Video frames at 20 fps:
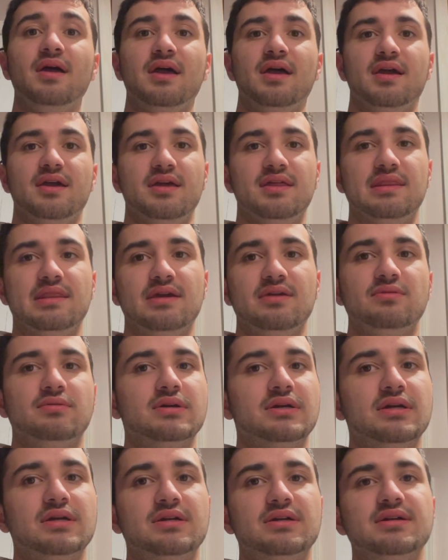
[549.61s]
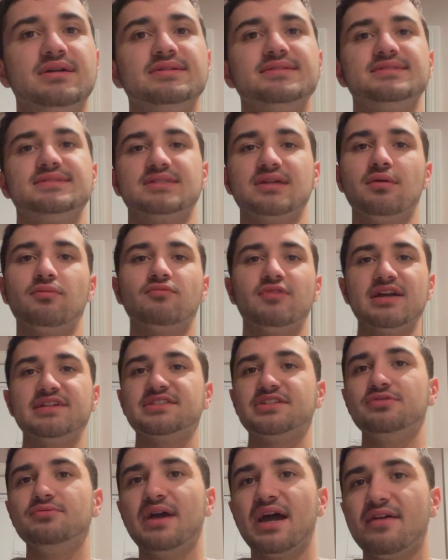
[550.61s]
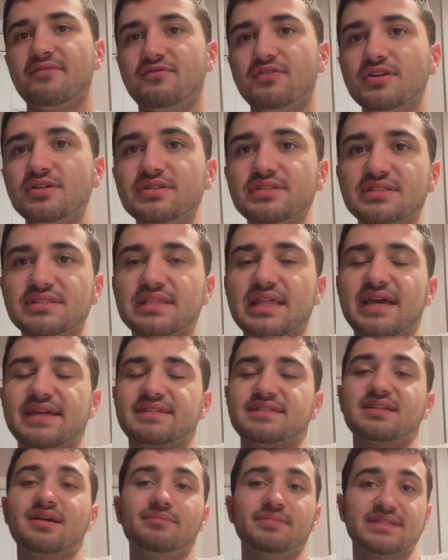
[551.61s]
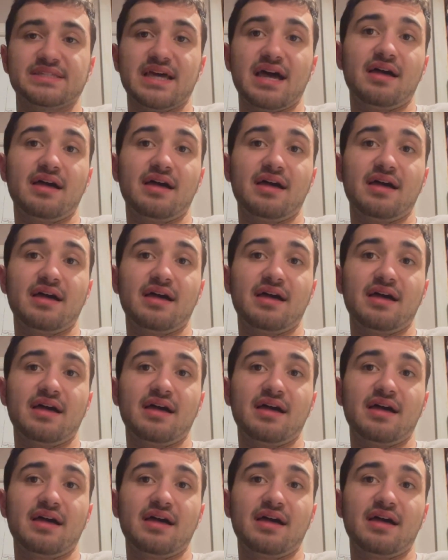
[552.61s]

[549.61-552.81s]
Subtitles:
and there were some rescue efforts that some